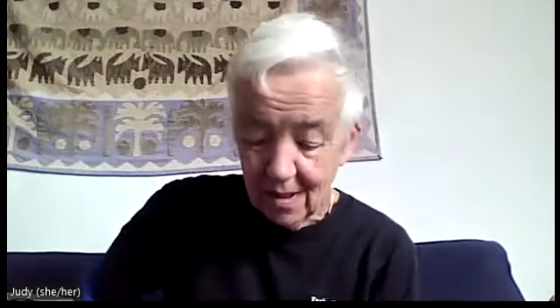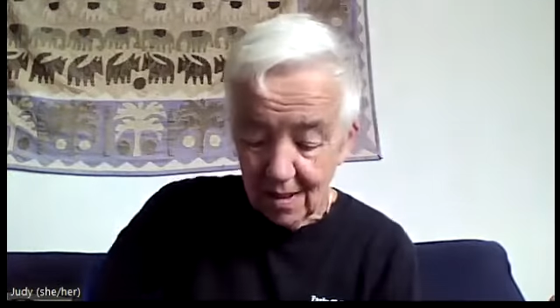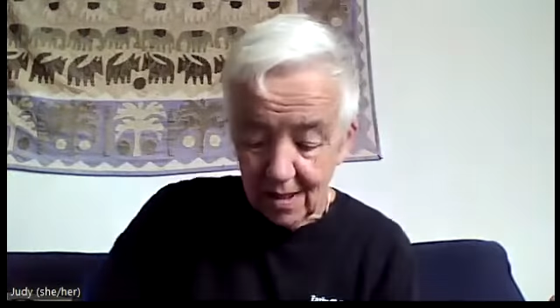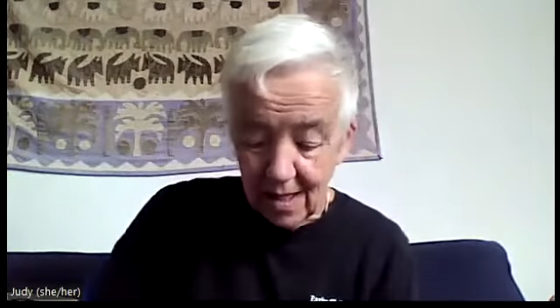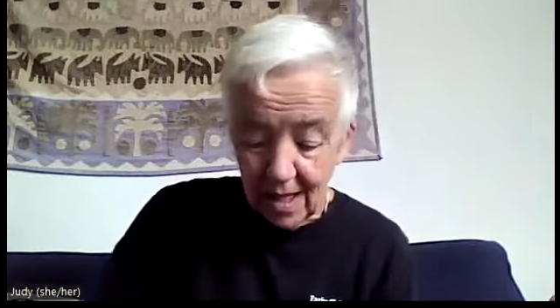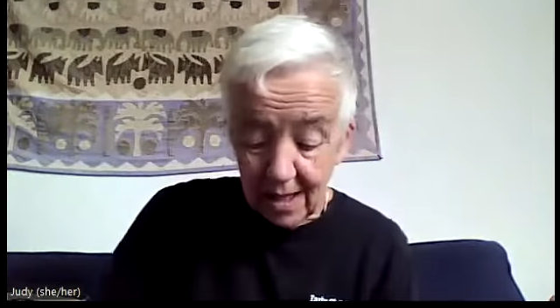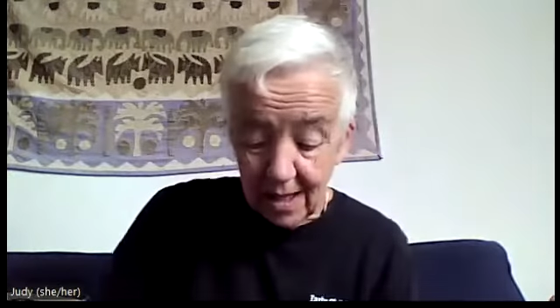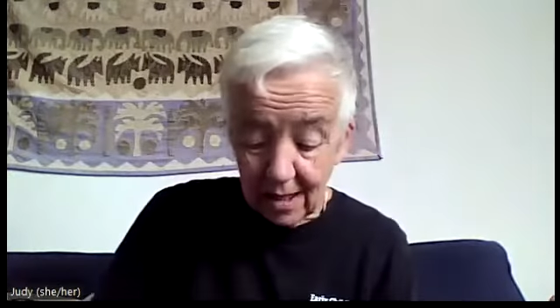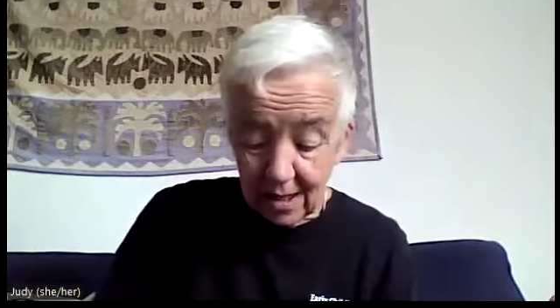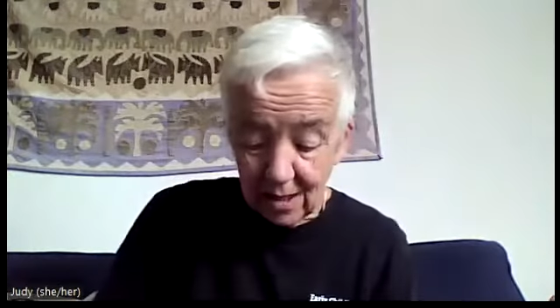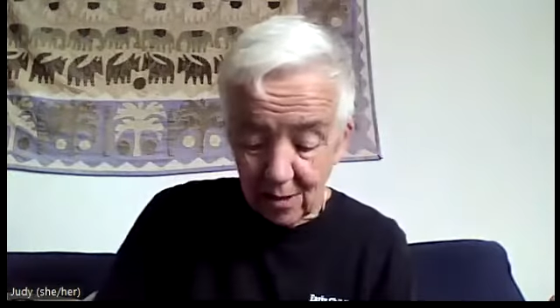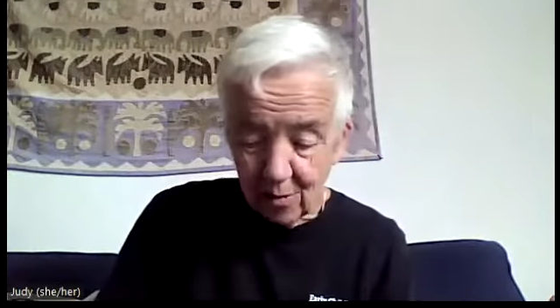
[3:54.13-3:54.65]

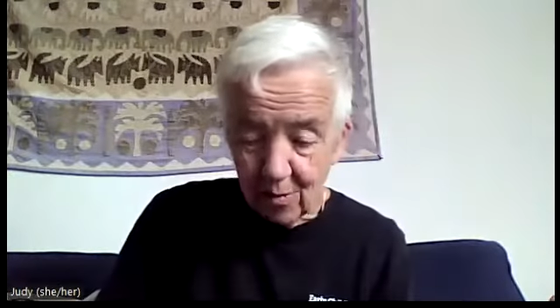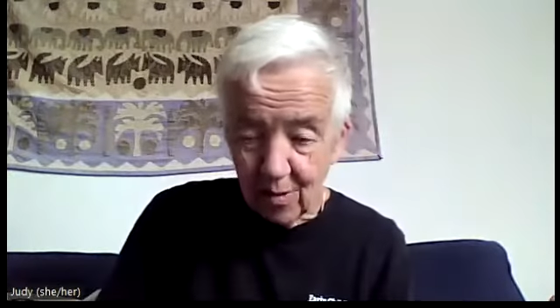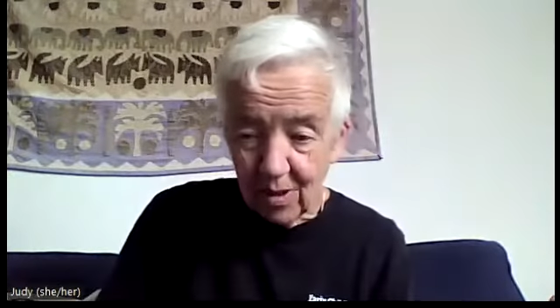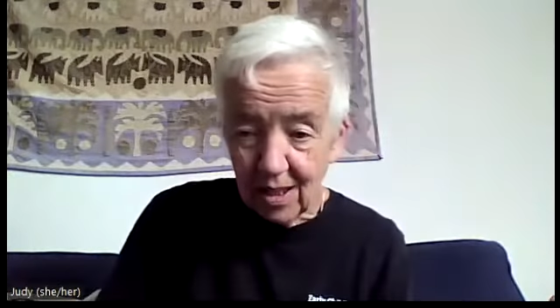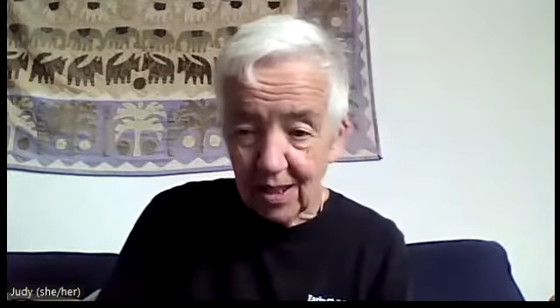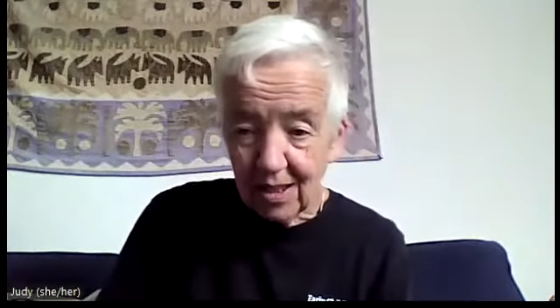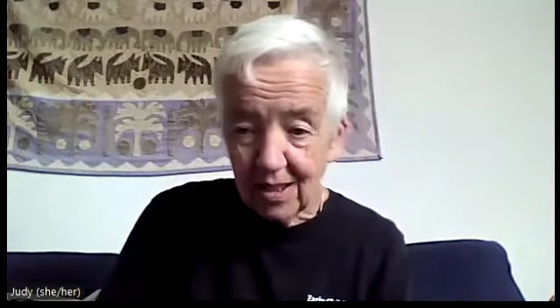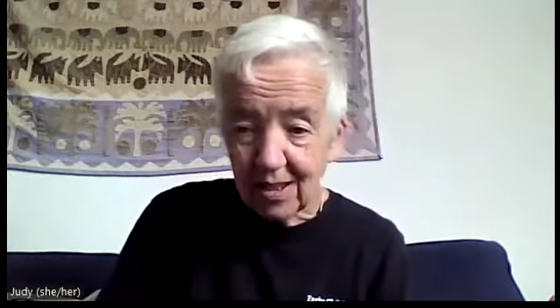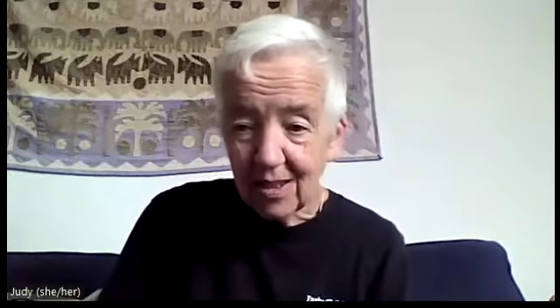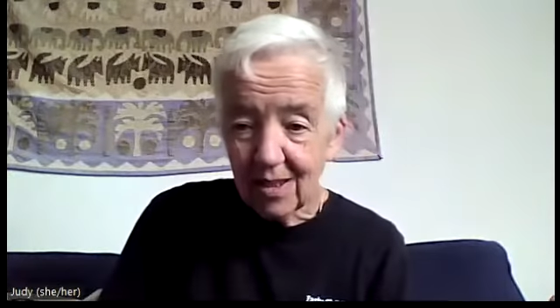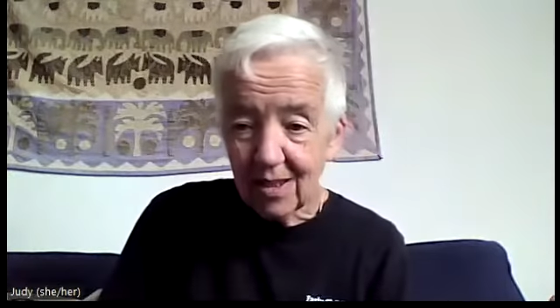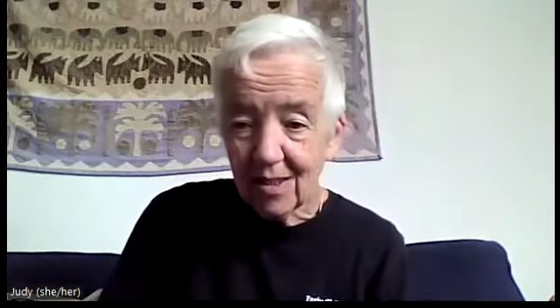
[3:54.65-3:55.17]
next
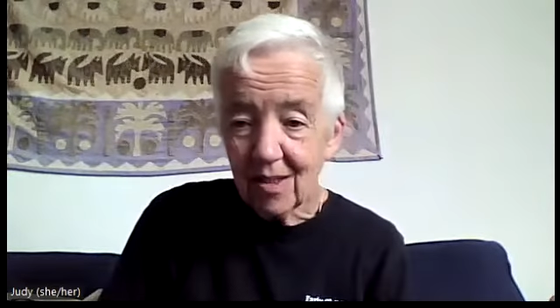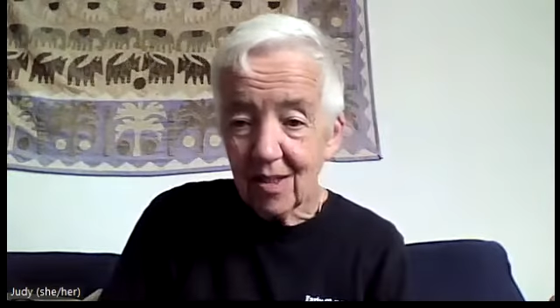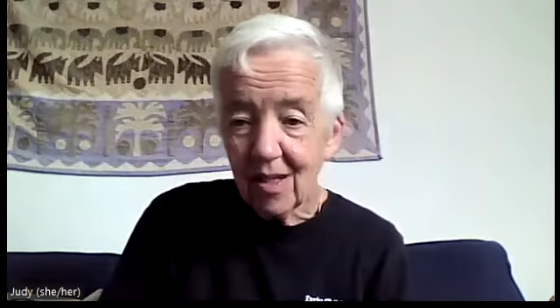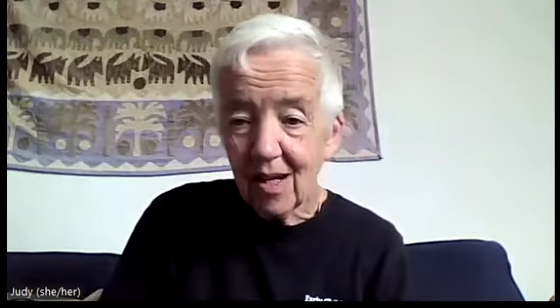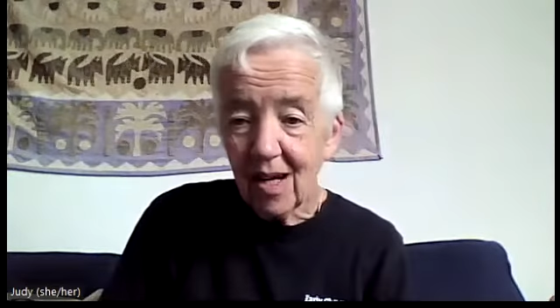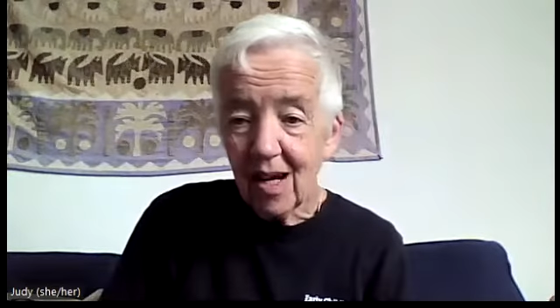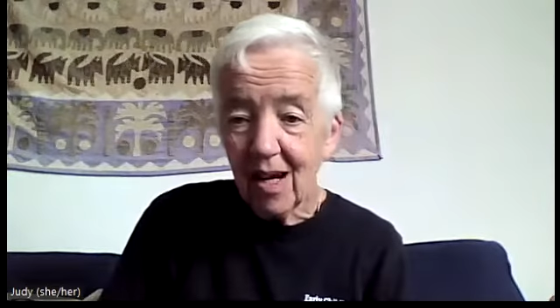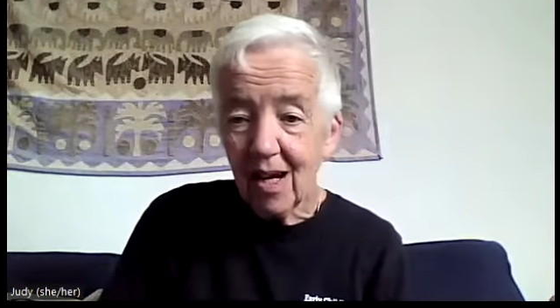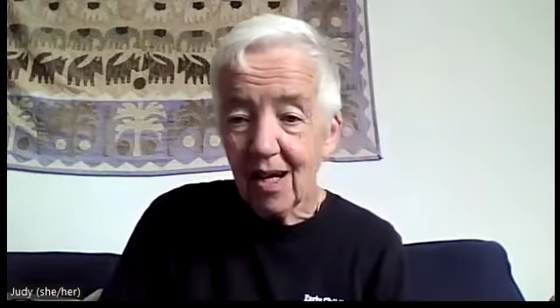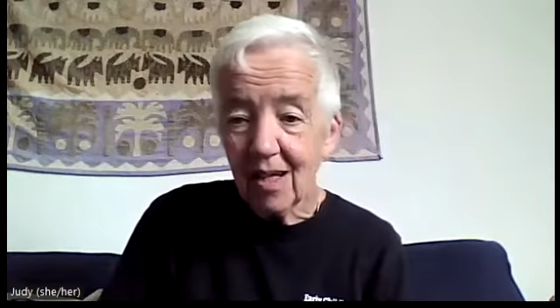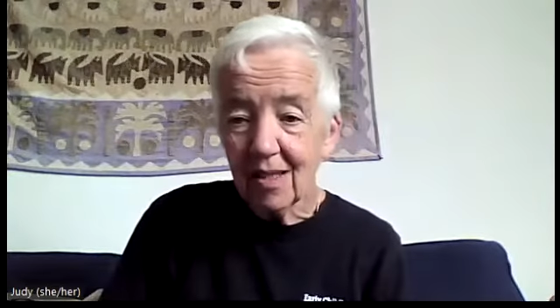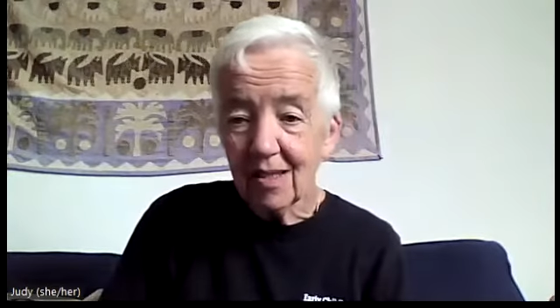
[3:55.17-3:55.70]
week,
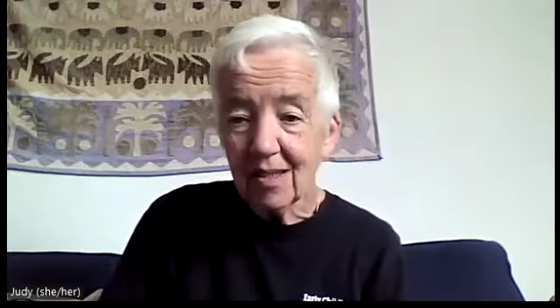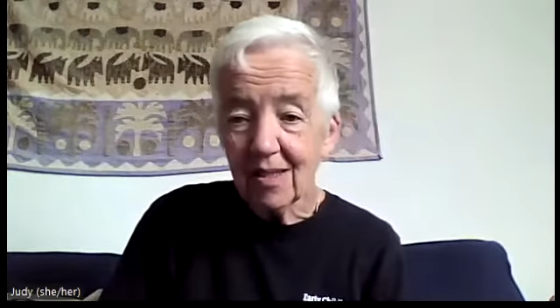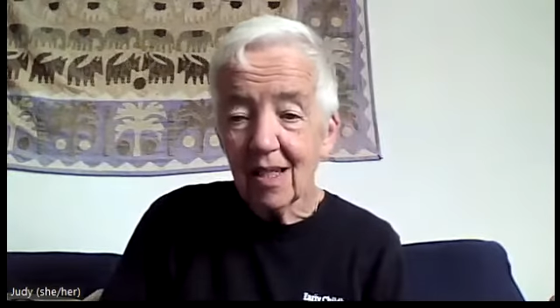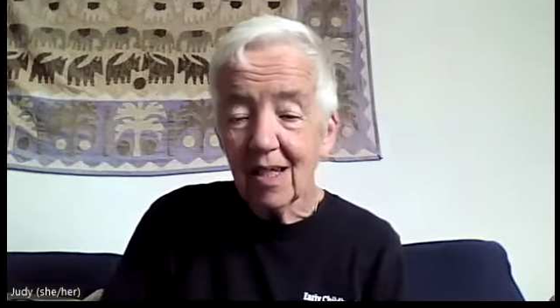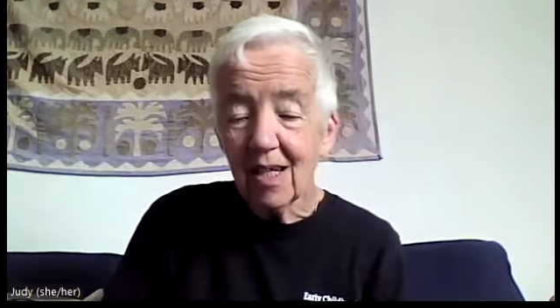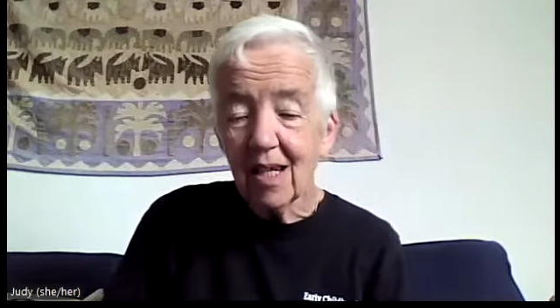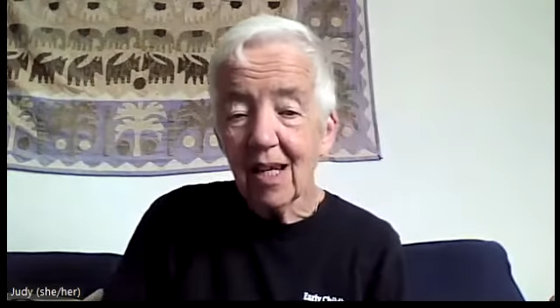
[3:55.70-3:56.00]
and